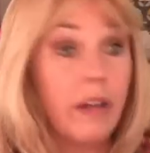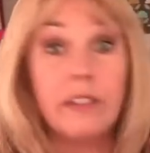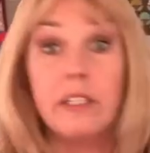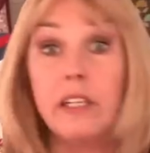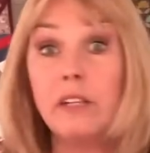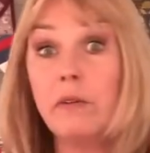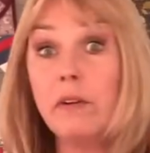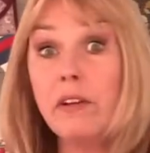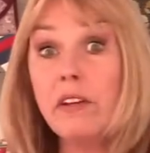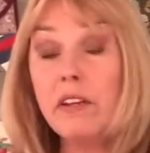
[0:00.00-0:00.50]
I
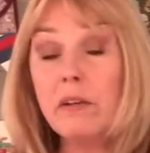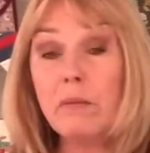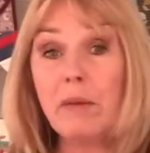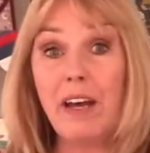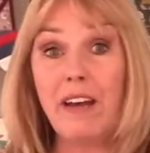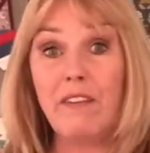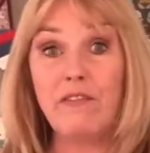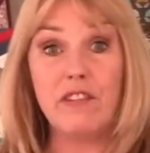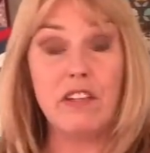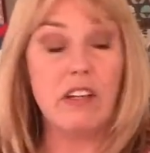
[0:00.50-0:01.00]
don't know anything
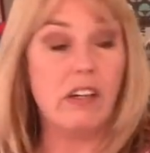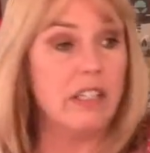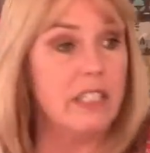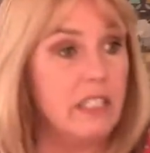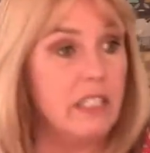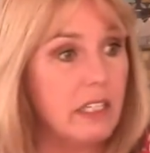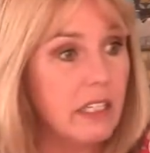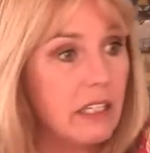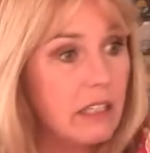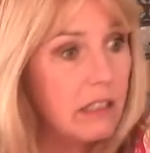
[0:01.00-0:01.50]
about
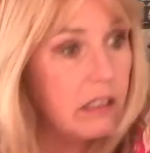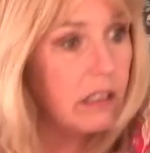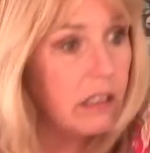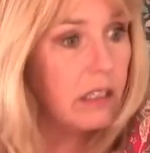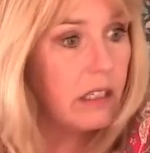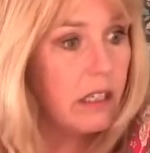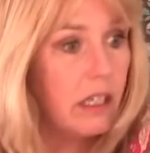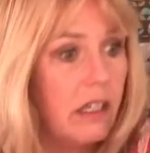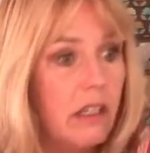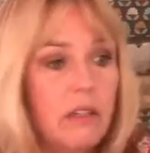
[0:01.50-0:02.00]
advertising
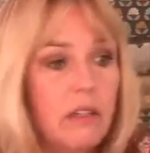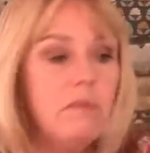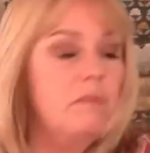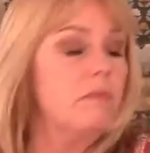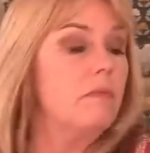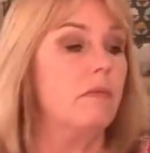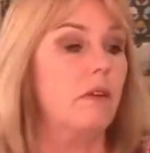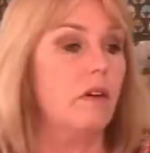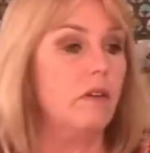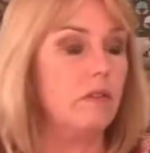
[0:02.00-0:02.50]

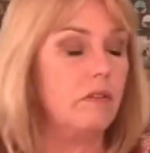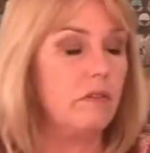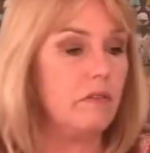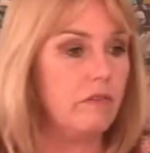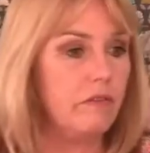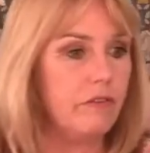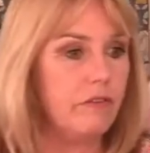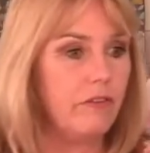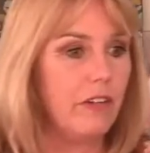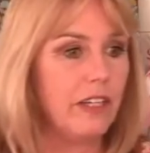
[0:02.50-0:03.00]
um,
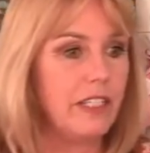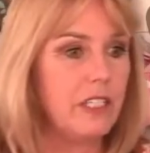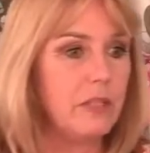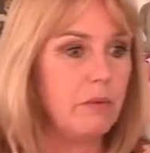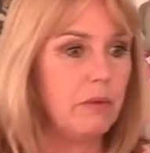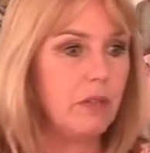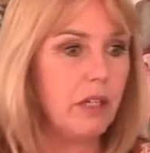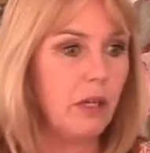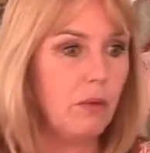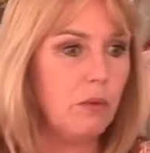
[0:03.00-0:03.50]
on
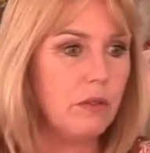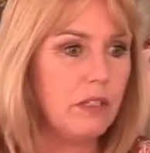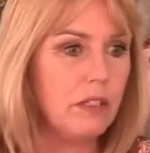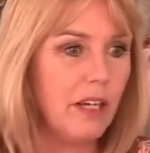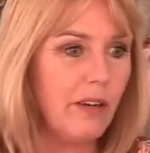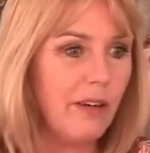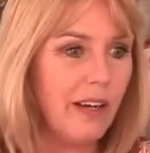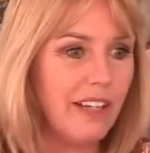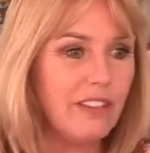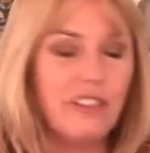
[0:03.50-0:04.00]
Facebook. I wouldn't
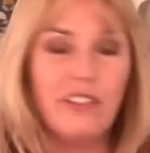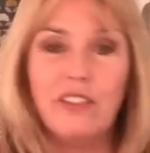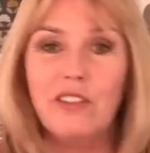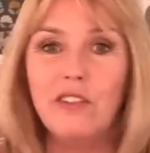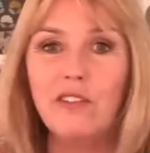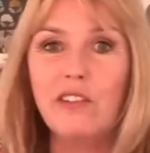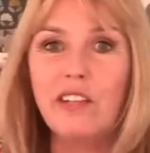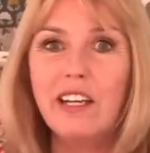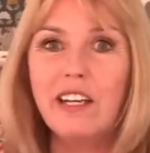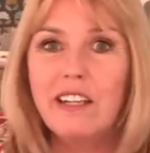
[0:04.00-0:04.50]
know how to
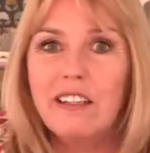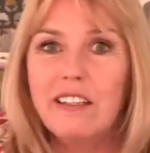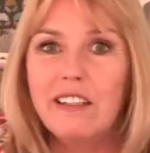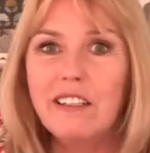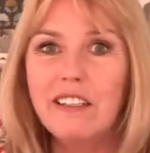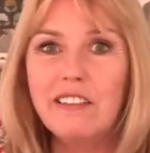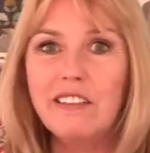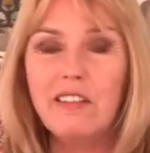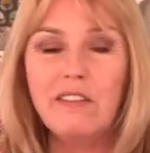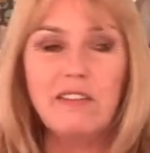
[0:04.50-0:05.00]
do that,
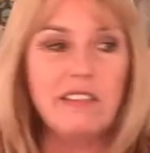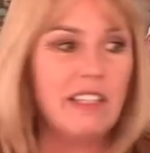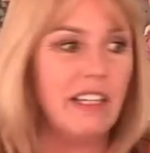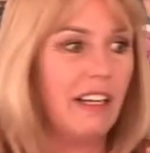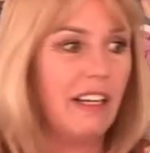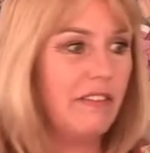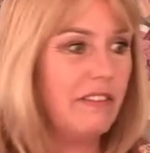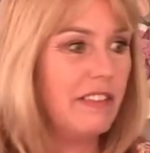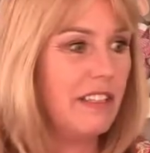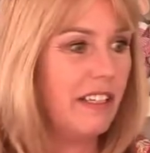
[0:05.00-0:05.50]
and I don't
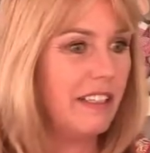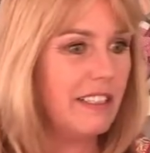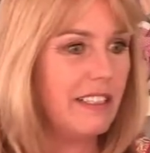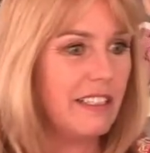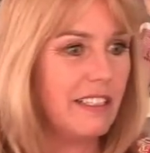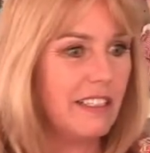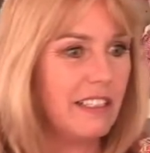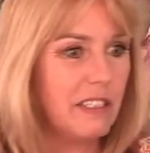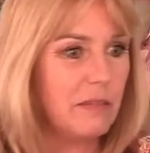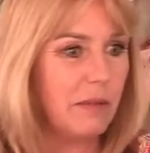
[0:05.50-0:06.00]
sell
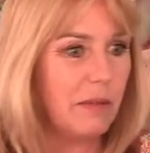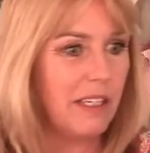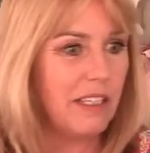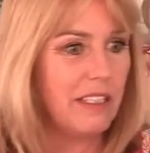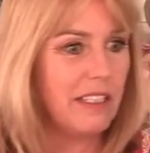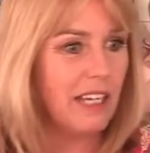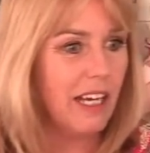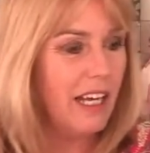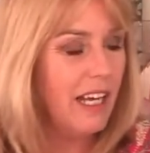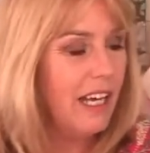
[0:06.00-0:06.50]
advertising
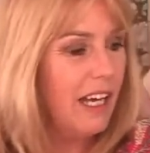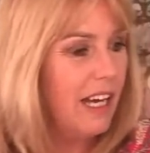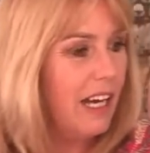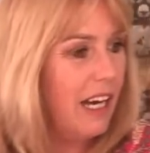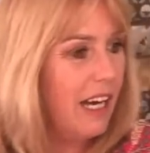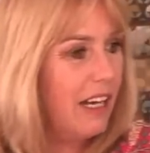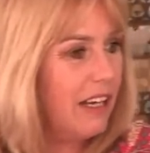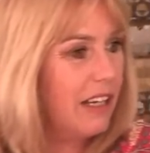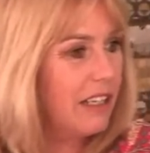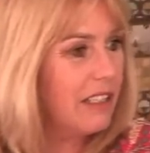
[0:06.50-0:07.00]
space.
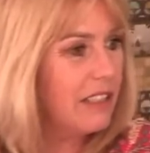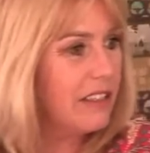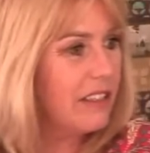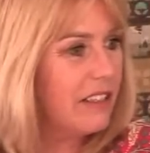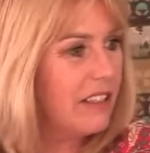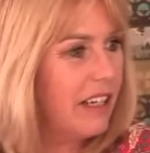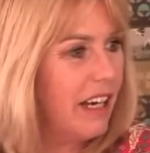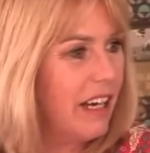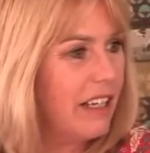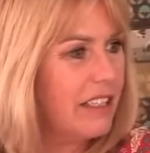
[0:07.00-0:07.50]

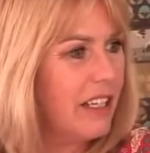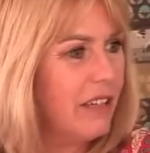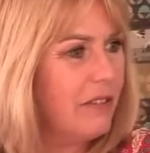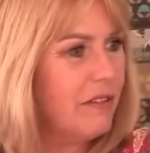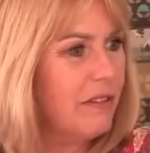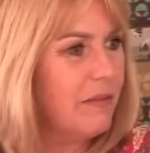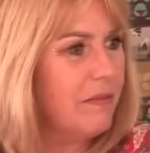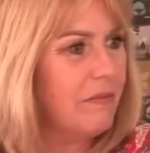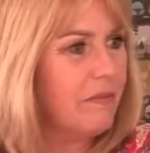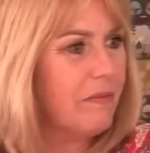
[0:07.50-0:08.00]
And I
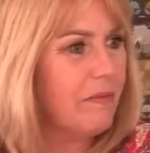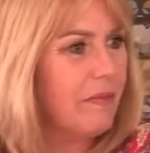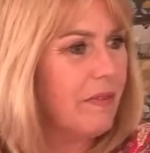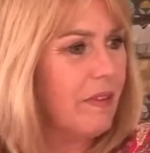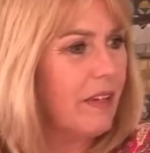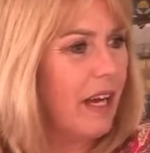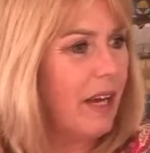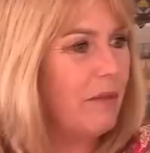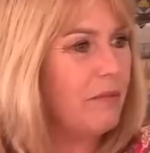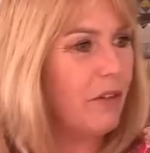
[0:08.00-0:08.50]
don't.
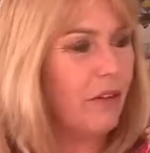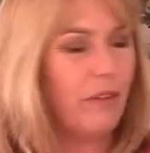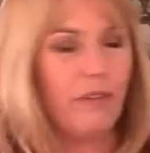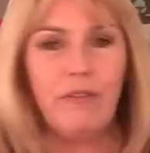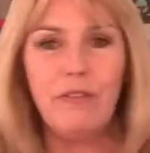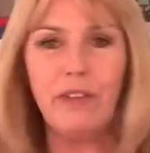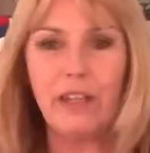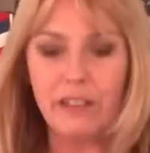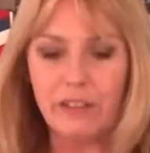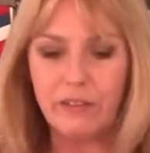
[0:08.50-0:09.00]
I'm not a
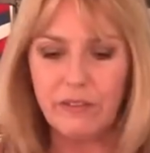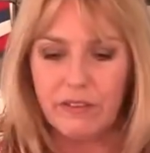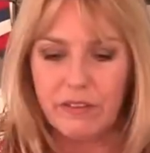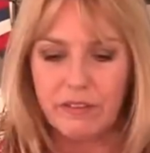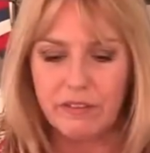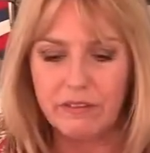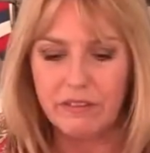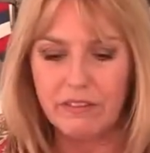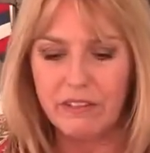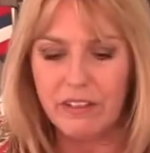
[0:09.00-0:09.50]
fan of
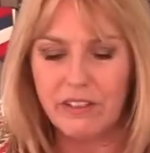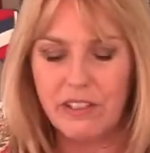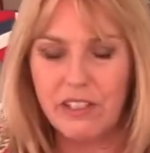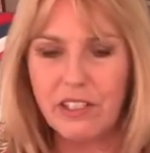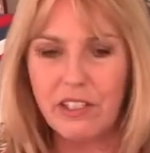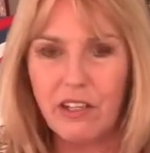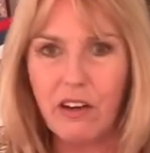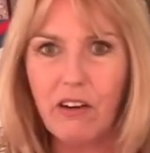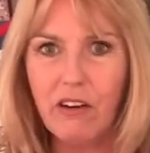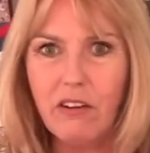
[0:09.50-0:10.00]
the
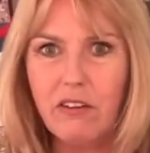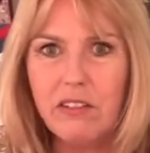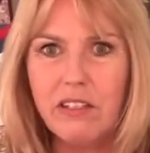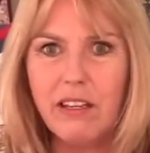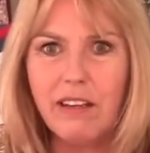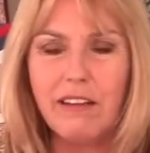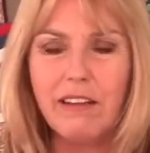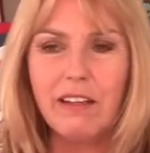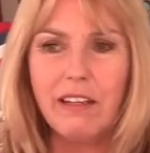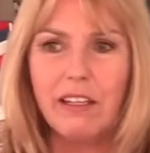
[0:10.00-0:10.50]
stars.
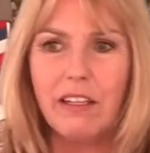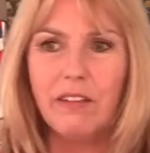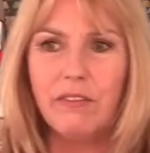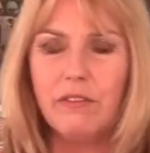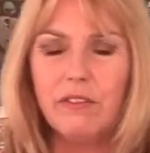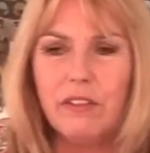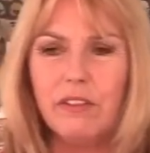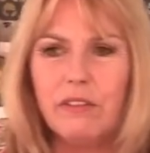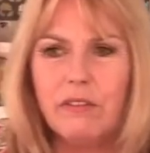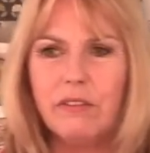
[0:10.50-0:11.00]
I think
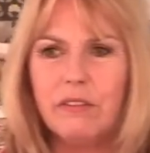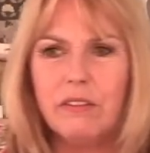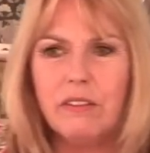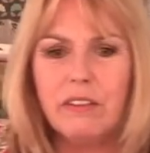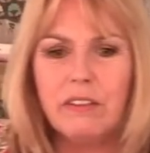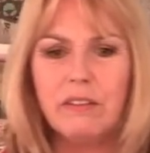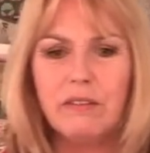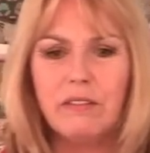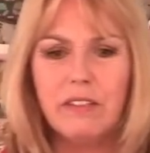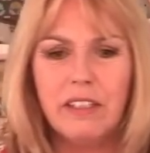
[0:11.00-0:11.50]
if you,
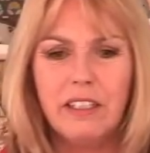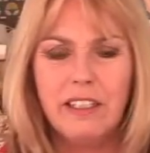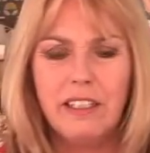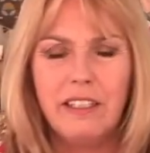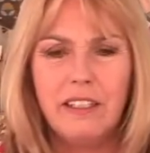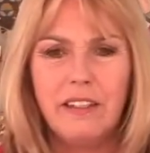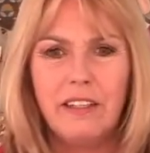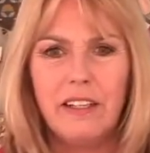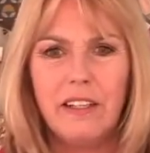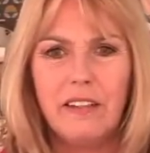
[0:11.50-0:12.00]

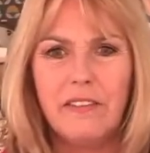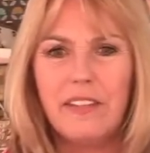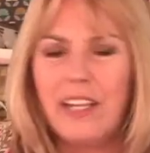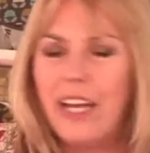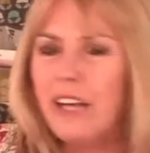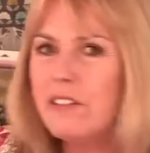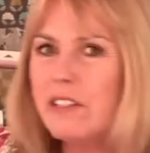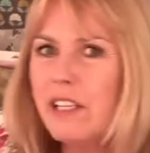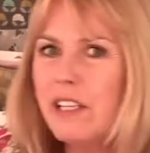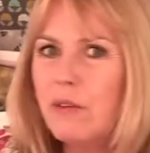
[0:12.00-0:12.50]

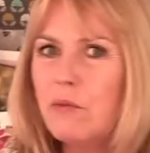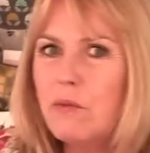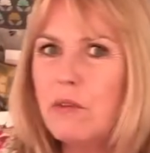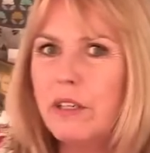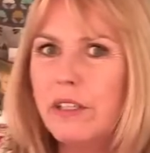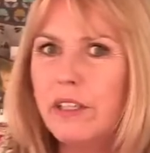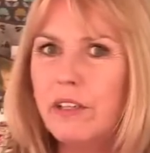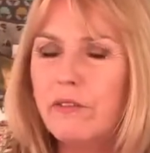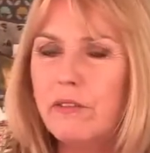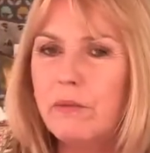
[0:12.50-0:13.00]
how does that
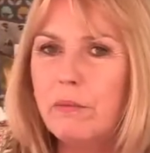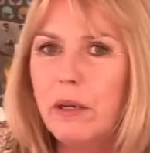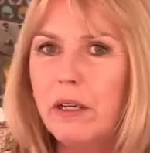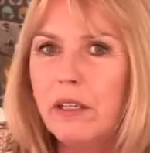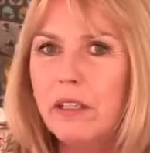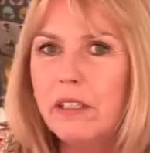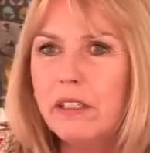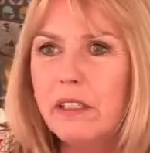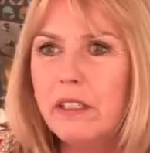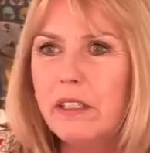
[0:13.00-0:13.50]
work? If you
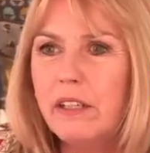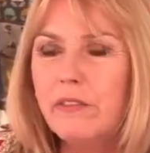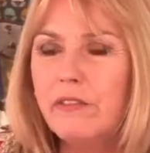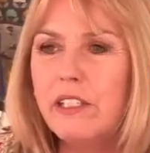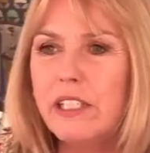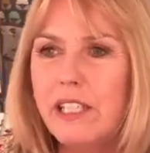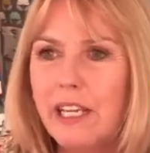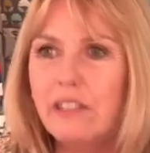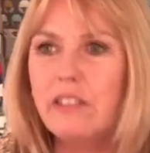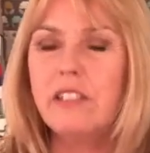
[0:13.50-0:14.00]
buy, if
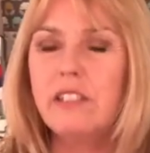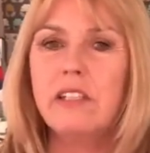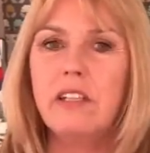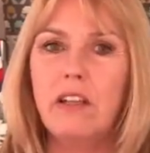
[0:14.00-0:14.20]
you send